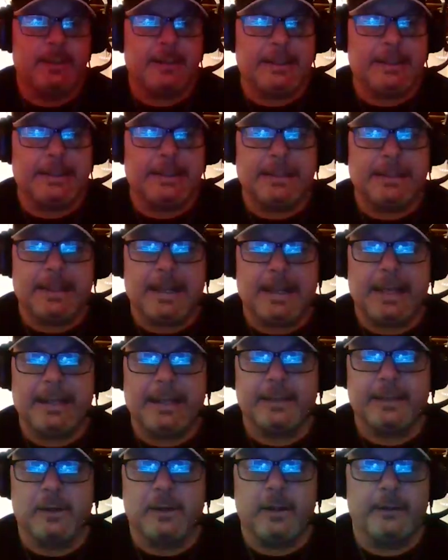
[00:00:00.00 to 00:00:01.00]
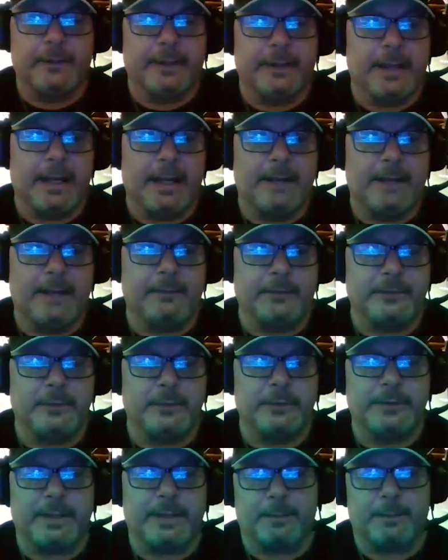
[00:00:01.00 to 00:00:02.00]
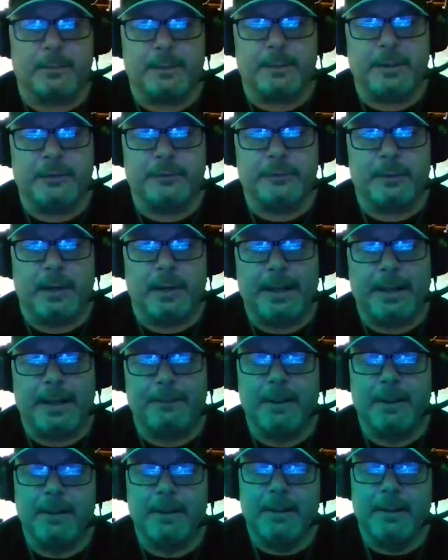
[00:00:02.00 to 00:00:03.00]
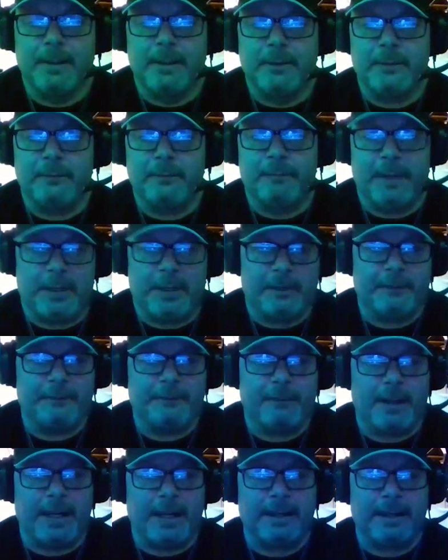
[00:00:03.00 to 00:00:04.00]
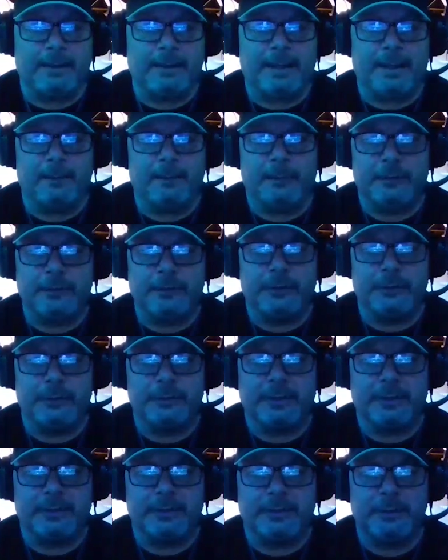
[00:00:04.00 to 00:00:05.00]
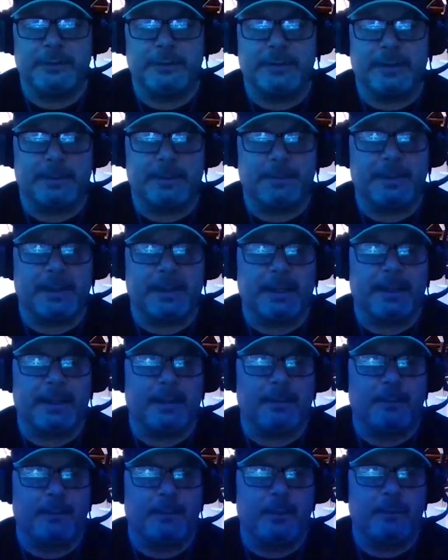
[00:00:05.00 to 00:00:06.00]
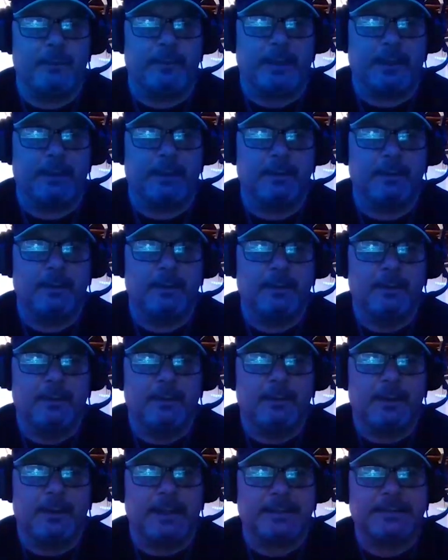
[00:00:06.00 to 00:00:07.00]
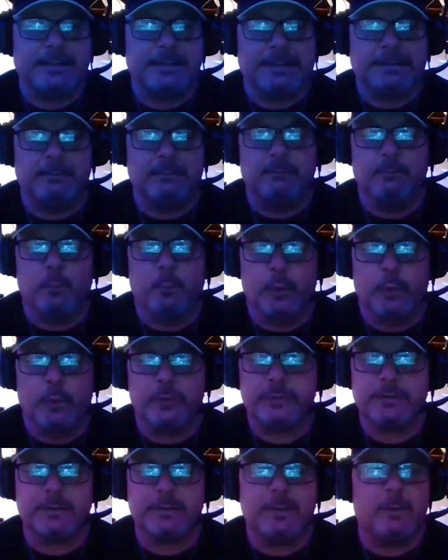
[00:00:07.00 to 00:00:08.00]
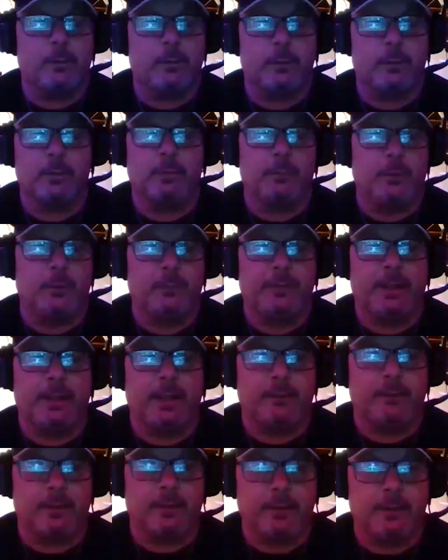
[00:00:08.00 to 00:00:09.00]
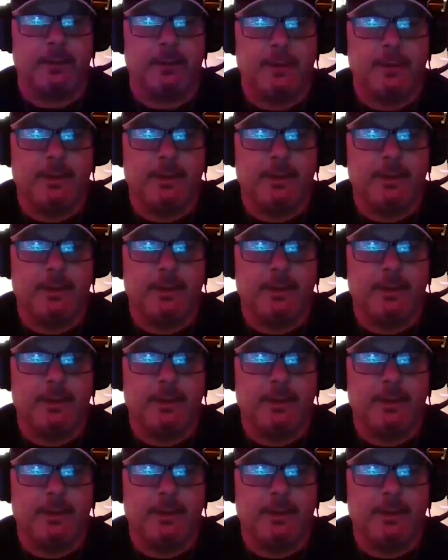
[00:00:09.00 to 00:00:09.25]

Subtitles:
I called the guy, the Sault Ste. Marie tribe, to verify it, and it's used at the beginning of the movie. It's the worst horror movie ever.